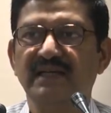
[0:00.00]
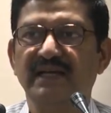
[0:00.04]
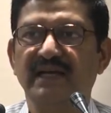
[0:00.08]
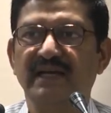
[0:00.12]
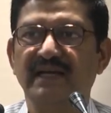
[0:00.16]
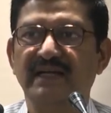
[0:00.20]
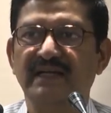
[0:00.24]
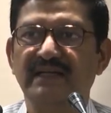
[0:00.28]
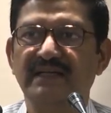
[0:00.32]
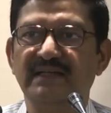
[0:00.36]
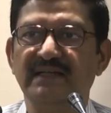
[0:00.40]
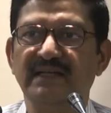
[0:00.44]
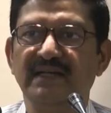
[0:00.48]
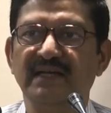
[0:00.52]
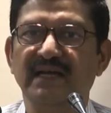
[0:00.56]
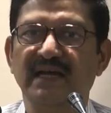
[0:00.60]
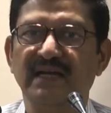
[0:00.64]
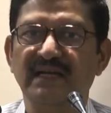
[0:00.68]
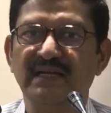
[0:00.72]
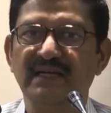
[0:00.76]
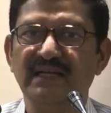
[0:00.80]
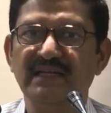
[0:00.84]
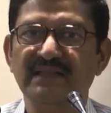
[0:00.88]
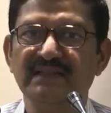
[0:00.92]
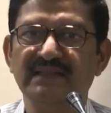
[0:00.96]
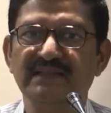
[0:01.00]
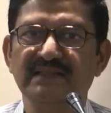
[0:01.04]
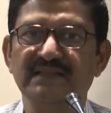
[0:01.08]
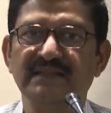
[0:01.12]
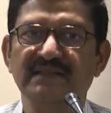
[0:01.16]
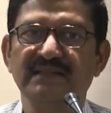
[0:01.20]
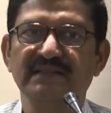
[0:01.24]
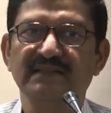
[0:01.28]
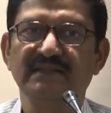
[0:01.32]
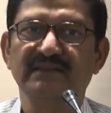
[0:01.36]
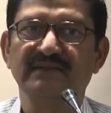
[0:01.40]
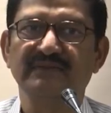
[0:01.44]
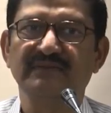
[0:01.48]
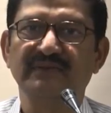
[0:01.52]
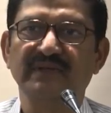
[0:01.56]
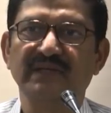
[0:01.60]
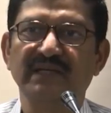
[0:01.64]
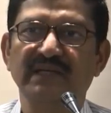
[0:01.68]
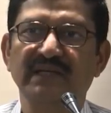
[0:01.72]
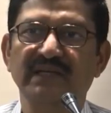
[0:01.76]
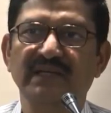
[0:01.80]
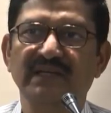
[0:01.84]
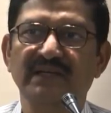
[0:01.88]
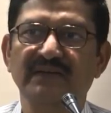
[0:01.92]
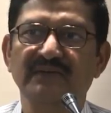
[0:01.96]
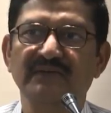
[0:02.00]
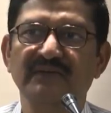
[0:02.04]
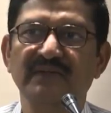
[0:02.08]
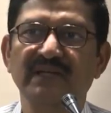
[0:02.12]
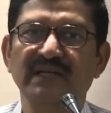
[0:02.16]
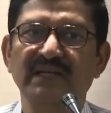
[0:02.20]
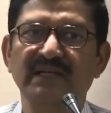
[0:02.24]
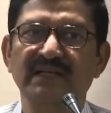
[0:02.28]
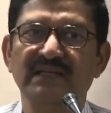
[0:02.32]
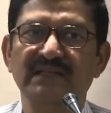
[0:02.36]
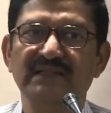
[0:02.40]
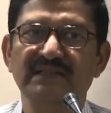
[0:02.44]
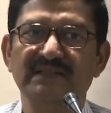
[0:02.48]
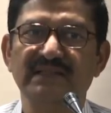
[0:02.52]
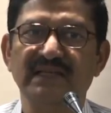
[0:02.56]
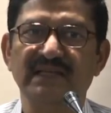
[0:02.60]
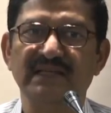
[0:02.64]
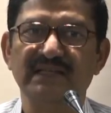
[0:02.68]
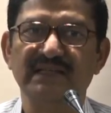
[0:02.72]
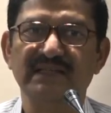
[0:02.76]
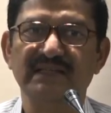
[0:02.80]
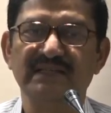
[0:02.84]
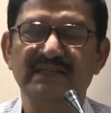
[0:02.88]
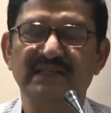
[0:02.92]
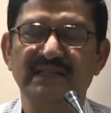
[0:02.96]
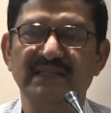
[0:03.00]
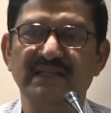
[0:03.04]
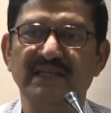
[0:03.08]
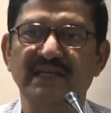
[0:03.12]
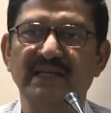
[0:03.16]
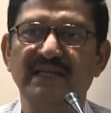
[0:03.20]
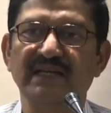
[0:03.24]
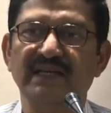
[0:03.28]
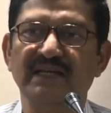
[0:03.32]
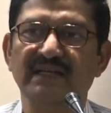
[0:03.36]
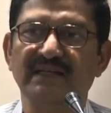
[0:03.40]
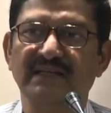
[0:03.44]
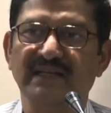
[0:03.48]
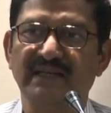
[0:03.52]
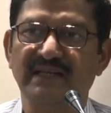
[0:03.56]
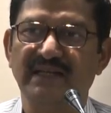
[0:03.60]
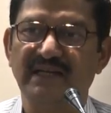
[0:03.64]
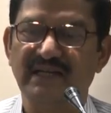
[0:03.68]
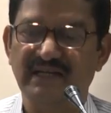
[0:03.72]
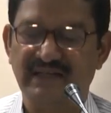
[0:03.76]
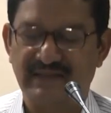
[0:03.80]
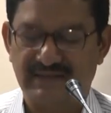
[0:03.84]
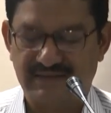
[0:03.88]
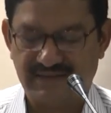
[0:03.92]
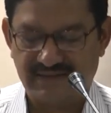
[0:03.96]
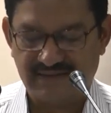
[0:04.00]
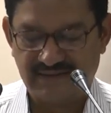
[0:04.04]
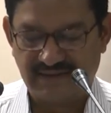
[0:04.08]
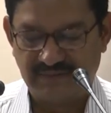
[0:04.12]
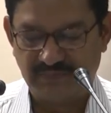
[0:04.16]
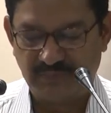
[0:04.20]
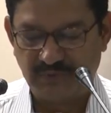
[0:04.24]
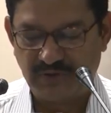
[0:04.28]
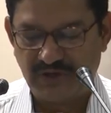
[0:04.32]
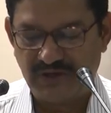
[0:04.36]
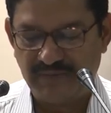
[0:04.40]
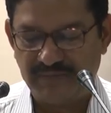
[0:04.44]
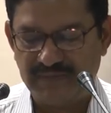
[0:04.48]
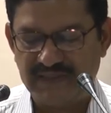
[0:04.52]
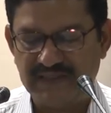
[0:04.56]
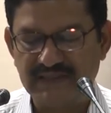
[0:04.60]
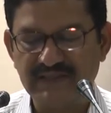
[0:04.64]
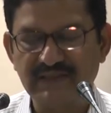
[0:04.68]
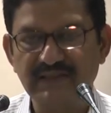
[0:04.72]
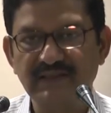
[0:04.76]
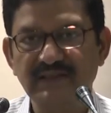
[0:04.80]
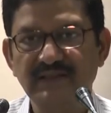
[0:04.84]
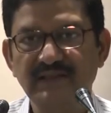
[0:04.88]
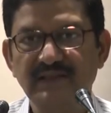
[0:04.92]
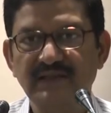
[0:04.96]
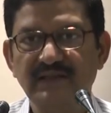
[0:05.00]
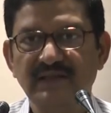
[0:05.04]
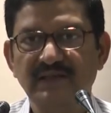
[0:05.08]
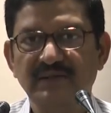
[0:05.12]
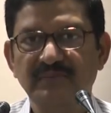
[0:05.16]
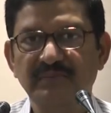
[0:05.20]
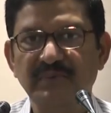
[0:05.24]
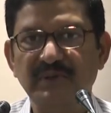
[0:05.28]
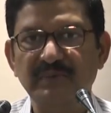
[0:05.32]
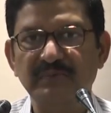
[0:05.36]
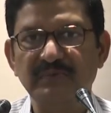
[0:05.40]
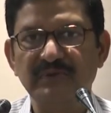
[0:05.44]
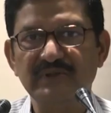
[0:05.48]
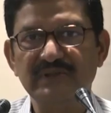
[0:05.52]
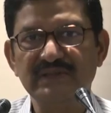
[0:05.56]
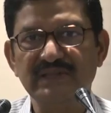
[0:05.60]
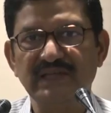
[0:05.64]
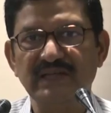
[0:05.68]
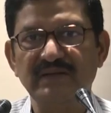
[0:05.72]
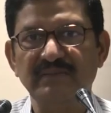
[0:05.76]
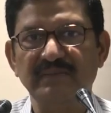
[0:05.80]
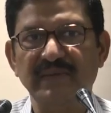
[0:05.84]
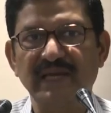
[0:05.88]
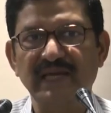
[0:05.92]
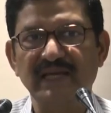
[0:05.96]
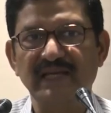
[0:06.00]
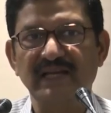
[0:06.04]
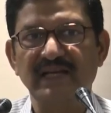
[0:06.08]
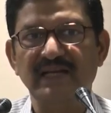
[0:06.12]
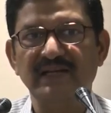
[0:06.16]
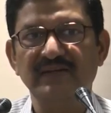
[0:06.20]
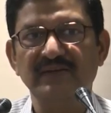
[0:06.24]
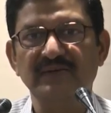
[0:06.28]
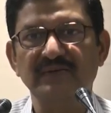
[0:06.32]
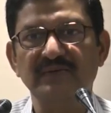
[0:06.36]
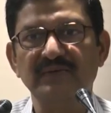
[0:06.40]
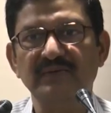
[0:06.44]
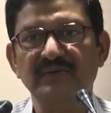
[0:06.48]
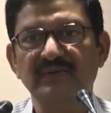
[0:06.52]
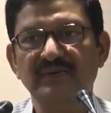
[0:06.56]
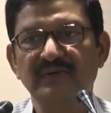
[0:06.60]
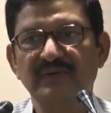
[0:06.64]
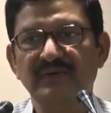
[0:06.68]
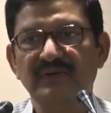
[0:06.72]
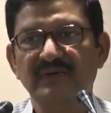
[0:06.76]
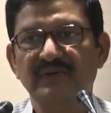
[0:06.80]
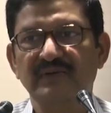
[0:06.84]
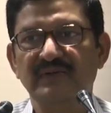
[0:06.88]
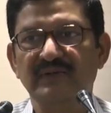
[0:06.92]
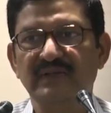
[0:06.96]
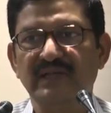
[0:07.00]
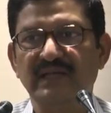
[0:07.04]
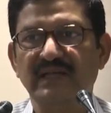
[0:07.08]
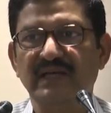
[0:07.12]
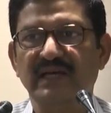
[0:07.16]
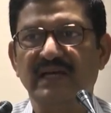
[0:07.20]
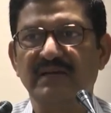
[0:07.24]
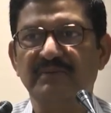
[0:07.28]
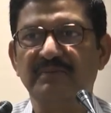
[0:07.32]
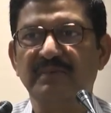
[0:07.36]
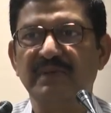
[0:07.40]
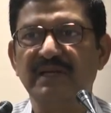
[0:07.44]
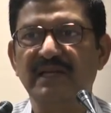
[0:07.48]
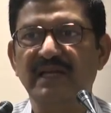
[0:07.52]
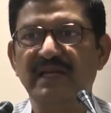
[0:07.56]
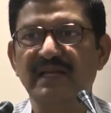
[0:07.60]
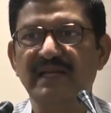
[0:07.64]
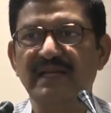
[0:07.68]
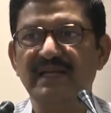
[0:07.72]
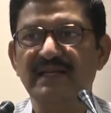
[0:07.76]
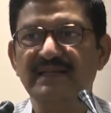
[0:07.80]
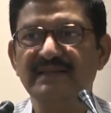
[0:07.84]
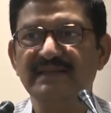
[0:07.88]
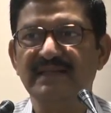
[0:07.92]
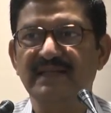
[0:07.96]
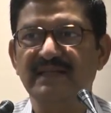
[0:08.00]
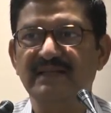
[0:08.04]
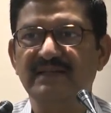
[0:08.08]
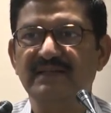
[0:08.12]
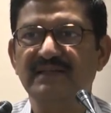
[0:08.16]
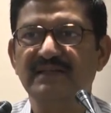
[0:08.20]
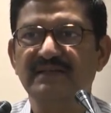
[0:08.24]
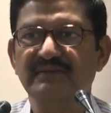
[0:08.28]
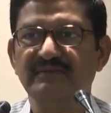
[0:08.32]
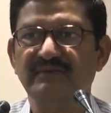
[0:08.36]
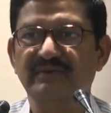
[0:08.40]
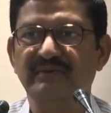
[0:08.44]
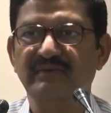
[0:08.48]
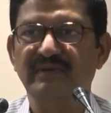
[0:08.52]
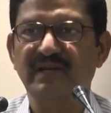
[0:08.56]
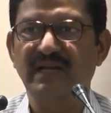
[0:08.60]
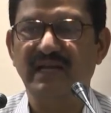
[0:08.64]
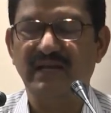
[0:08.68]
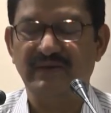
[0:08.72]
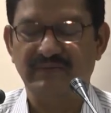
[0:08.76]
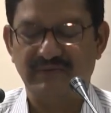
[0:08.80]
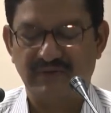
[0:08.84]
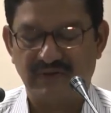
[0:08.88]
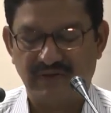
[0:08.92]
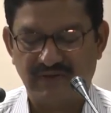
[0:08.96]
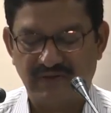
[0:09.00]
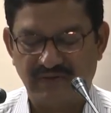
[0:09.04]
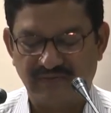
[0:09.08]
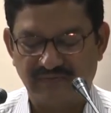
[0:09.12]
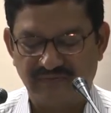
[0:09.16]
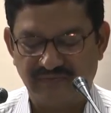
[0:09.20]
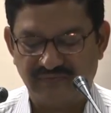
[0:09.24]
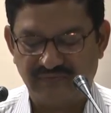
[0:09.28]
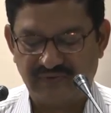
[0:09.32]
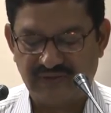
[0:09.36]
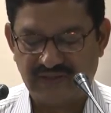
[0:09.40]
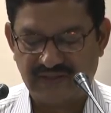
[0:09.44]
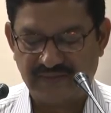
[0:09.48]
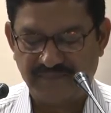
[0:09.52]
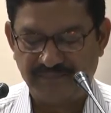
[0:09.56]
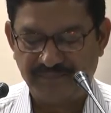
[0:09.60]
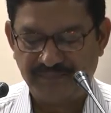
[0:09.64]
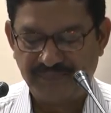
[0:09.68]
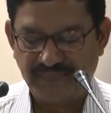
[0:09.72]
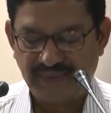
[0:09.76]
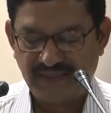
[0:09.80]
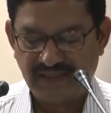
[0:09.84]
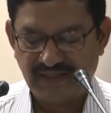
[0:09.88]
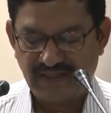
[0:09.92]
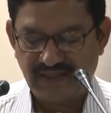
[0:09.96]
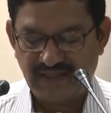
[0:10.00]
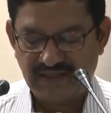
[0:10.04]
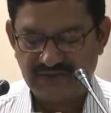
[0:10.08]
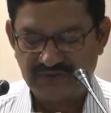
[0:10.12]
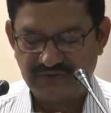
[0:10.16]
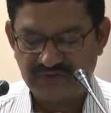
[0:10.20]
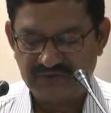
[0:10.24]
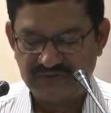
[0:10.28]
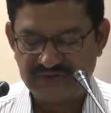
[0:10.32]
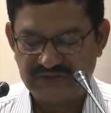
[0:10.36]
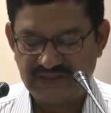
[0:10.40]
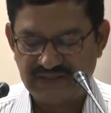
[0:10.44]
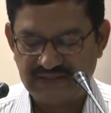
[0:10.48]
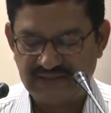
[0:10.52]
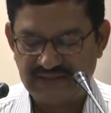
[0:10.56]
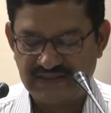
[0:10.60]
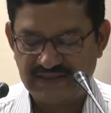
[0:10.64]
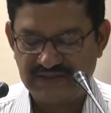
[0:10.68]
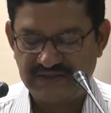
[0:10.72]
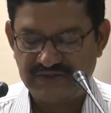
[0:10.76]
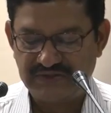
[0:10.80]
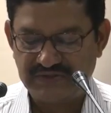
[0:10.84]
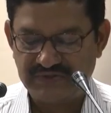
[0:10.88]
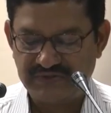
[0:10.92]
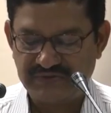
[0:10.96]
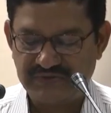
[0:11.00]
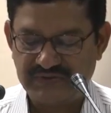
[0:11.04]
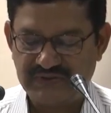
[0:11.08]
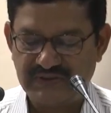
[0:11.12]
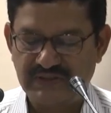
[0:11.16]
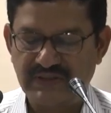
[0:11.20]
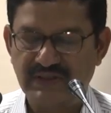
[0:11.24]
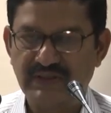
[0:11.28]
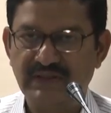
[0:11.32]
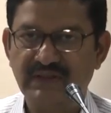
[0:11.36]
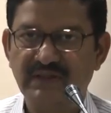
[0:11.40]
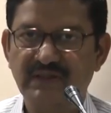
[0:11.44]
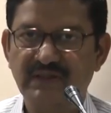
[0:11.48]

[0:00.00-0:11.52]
And uh, unless we do the industrialization there and create employment, people still migrate to the urban areas, and we will have a lot of uh, associated issues.